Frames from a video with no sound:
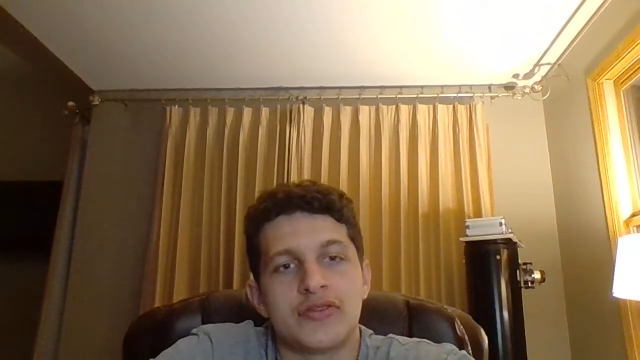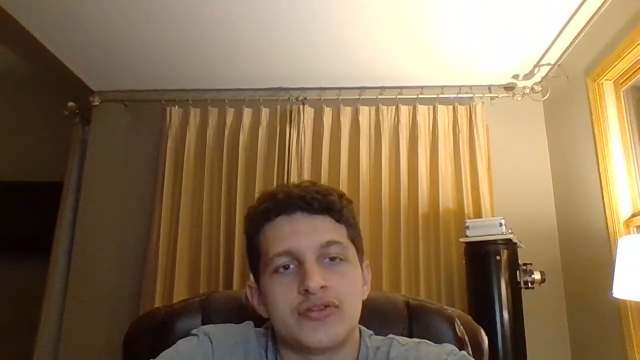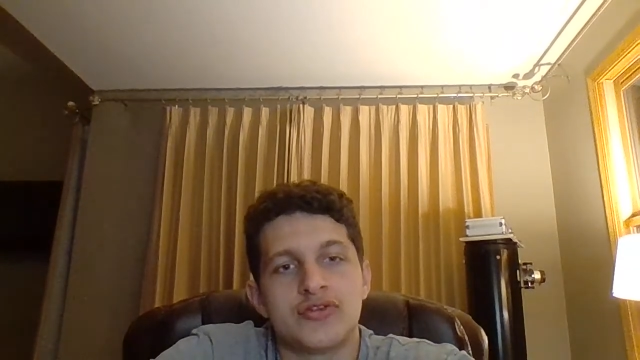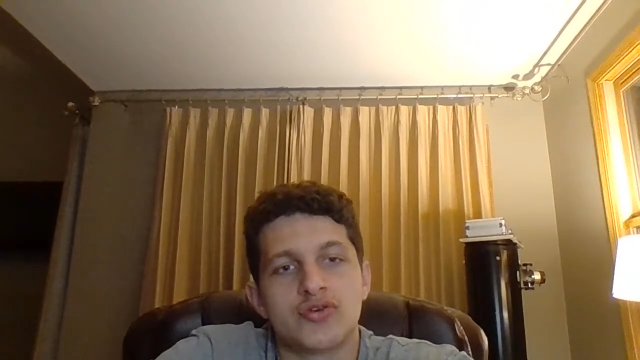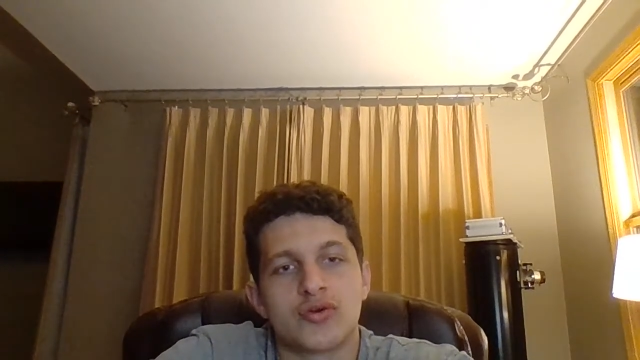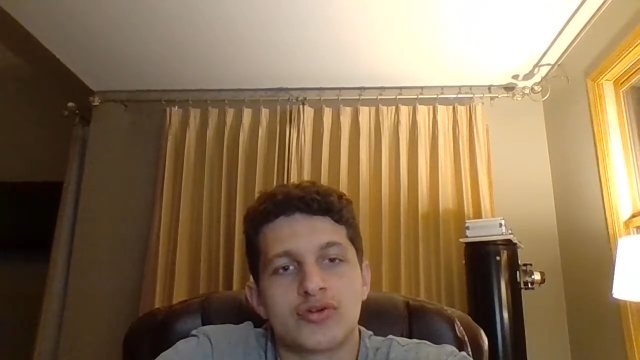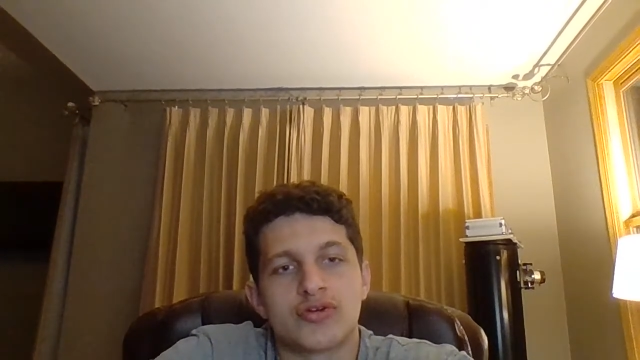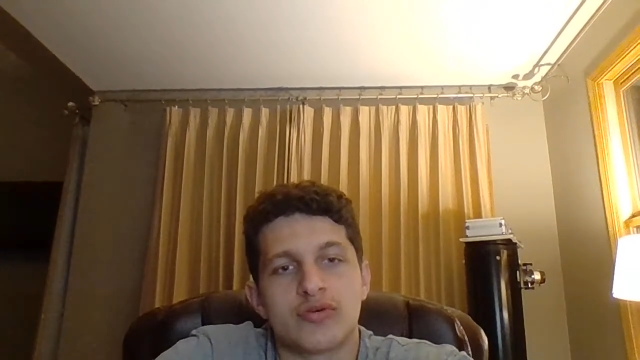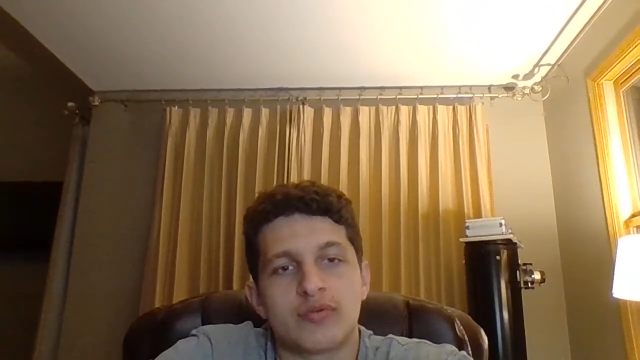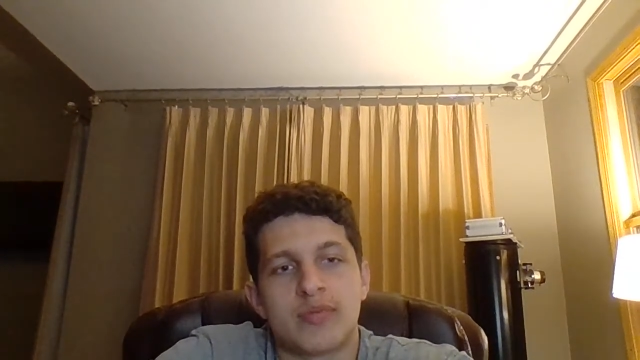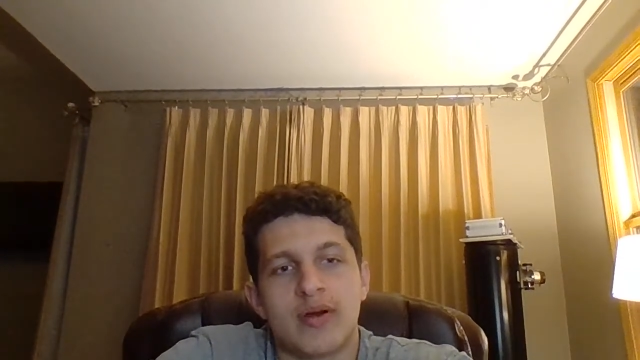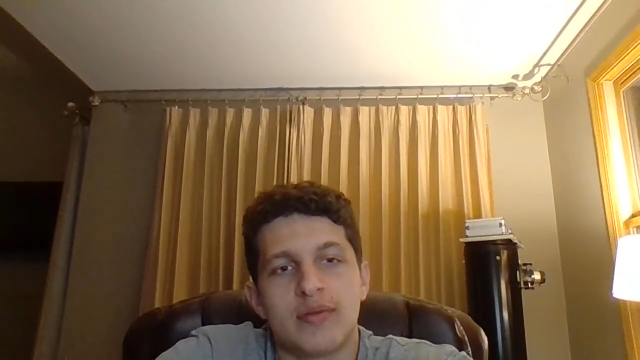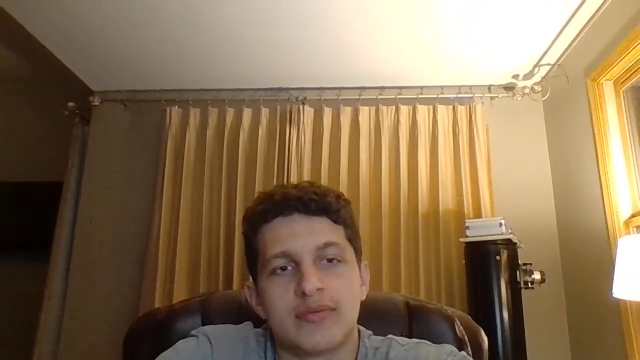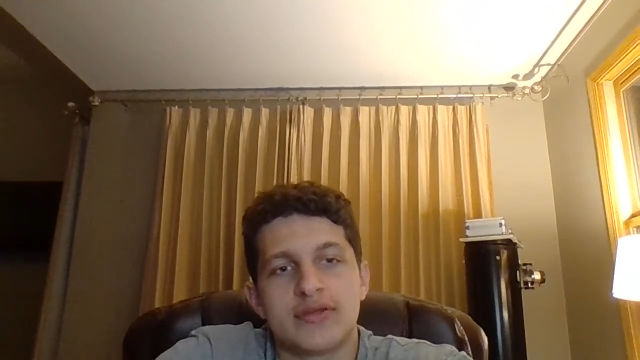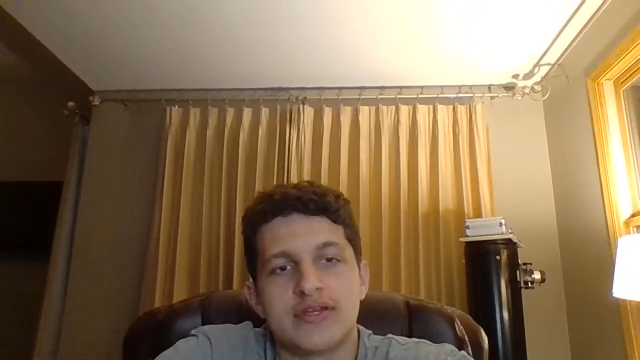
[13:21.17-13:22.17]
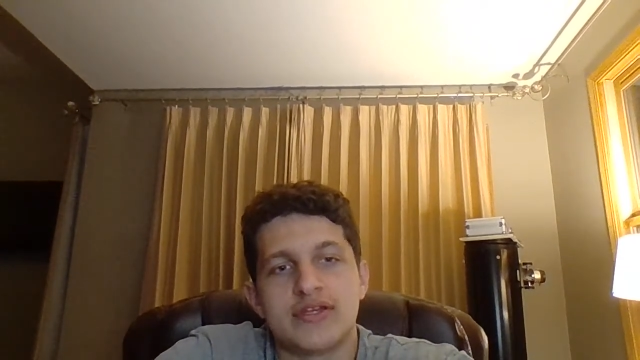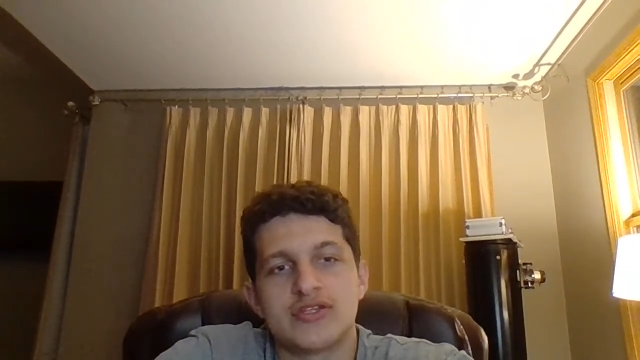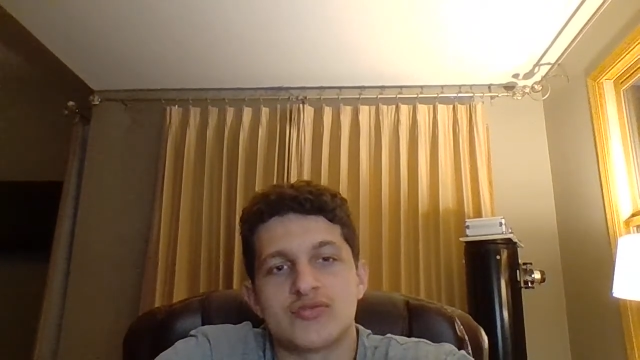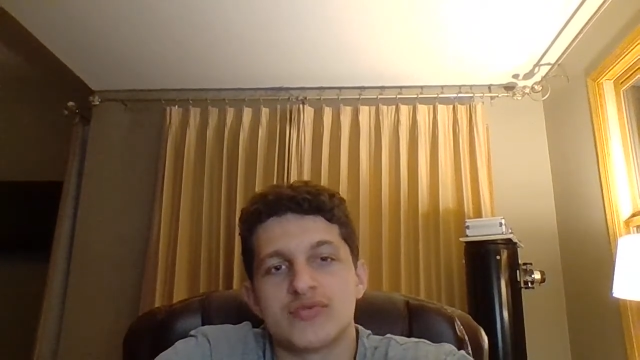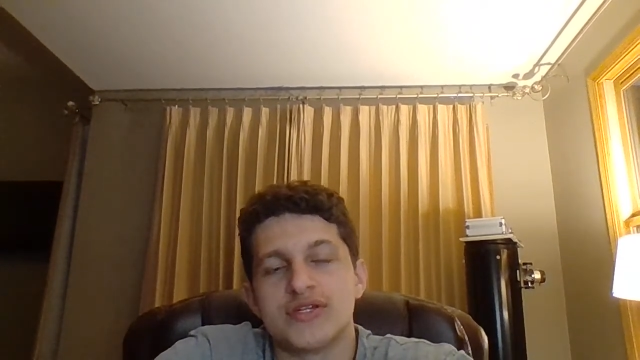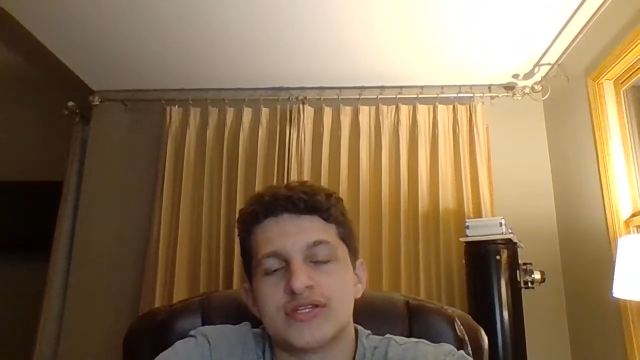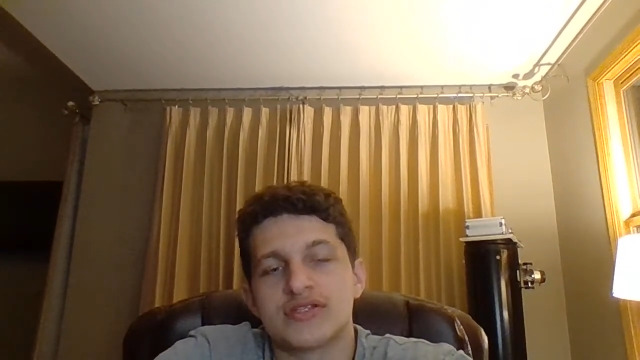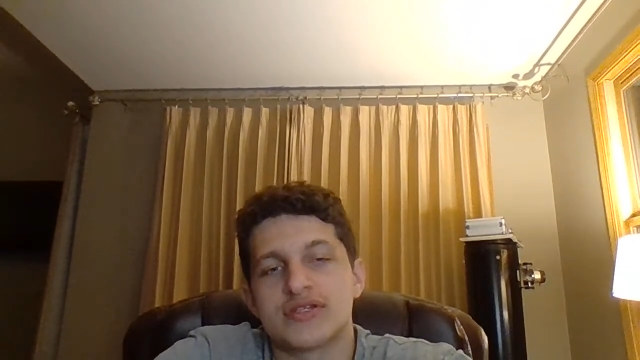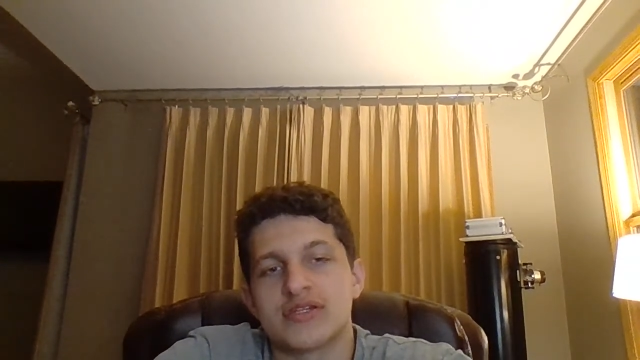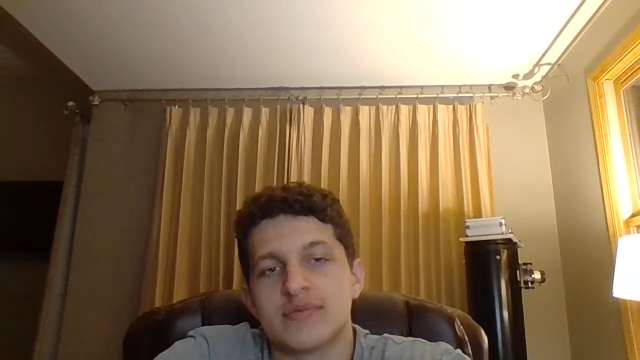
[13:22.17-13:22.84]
Georgia Republicans recently